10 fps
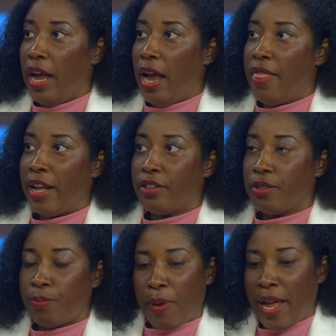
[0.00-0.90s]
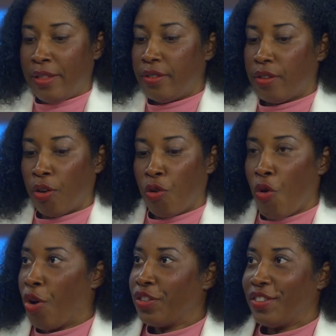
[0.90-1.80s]
and that spans
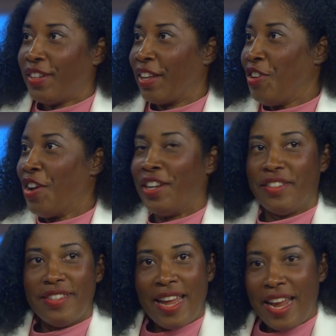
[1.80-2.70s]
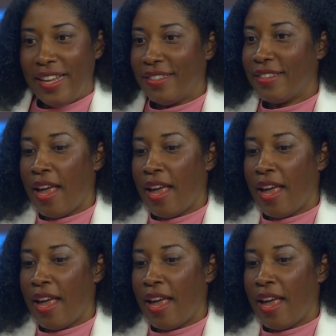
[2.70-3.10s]
across like the United States